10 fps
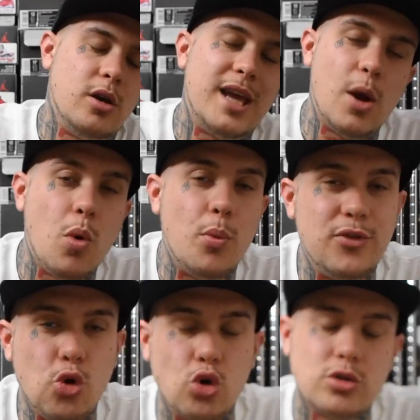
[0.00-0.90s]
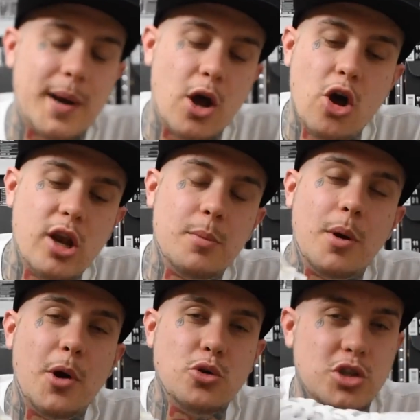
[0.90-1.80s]
Again, when we talked about earlier, my
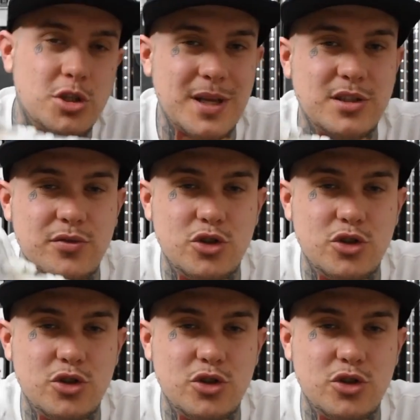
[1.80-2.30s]
most expensive